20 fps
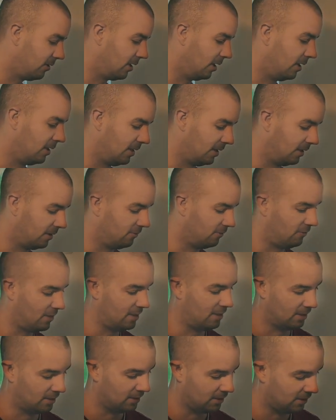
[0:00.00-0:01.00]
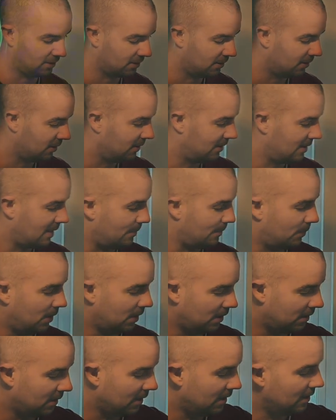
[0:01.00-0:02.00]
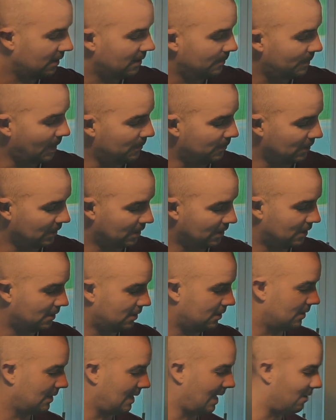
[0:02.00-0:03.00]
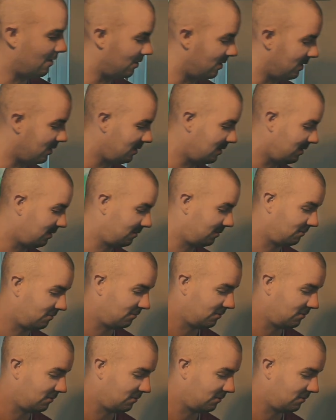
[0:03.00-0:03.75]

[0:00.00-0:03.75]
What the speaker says: garlic, red onion, tempeh, paprika, carrots,